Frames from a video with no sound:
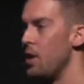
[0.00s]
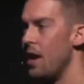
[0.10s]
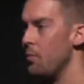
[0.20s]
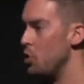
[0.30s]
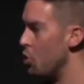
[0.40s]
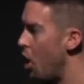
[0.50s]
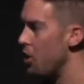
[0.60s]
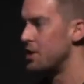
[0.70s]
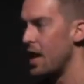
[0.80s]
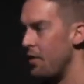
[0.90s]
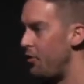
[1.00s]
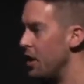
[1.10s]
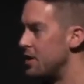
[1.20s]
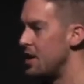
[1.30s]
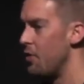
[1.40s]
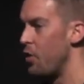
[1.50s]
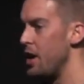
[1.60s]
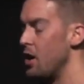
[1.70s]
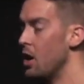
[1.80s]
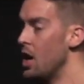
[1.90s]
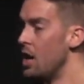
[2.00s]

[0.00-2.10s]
We'd have them doing all this kind of fun stuff right here.